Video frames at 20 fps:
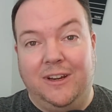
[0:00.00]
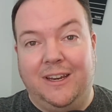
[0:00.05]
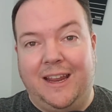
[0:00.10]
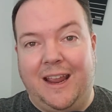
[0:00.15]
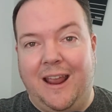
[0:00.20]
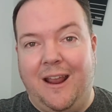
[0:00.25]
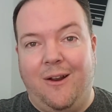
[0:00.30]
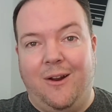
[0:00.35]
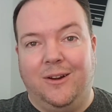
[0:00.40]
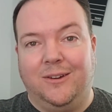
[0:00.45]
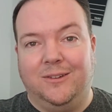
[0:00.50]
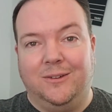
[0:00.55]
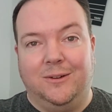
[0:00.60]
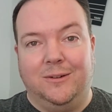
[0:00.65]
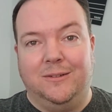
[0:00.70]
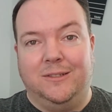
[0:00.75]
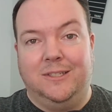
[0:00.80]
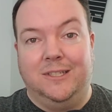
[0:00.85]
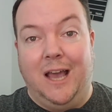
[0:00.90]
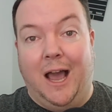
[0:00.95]
character
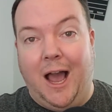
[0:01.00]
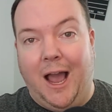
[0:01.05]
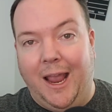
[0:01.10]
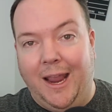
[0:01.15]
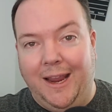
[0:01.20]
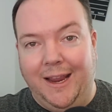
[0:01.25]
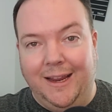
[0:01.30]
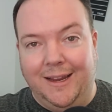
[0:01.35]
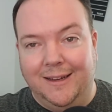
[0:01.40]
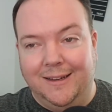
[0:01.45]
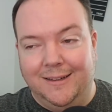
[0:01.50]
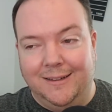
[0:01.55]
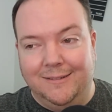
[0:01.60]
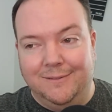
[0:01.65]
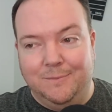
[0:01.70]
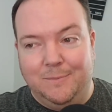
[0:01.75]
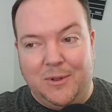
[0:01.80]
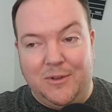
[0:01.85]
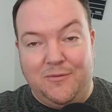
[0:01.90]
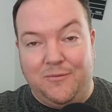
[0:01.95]
dying
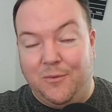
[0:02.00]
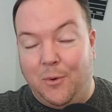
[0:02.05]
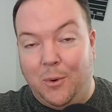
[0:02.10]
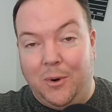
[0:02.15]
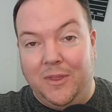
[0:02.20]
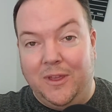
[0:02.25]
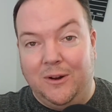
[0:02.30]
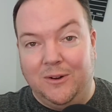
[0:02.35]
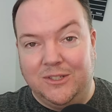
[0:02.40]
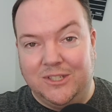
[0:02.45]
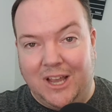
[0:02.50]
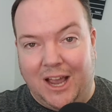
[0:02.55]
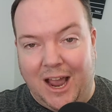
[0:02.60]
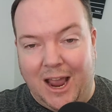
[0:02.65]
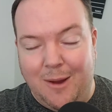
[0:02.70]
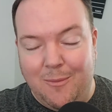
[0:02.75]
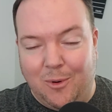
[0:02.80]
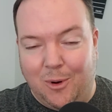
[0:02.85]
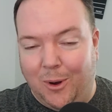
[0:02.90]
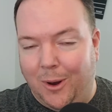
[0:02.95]
before their
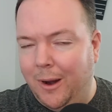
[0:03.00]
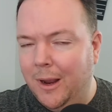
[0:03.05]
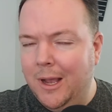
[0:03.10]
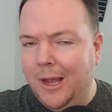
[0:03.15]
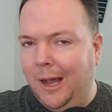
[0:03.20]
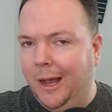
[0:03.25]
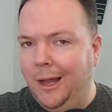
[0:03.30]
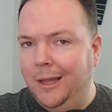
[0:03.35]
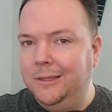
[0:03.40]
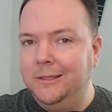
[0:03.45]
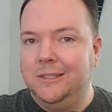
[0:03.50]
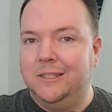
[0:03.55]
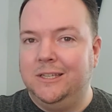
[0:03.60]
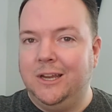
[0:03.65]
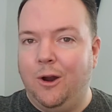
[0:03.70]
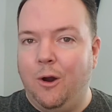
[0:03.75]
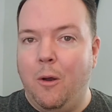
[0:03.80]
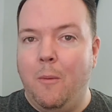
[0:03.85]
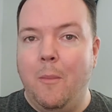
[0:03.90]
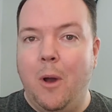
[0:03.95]
time or
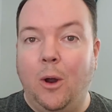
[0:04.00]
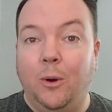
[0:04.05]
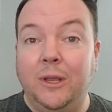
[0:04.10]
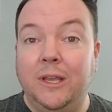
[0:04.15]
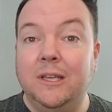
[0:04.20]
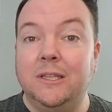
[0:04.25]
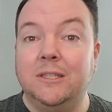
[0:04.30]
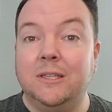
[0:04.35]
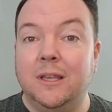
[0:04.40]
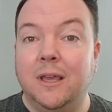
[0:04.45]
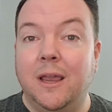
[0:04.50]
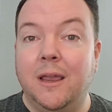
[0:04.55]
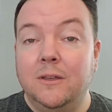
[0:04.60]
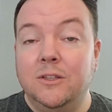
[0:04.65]
unceremoniously.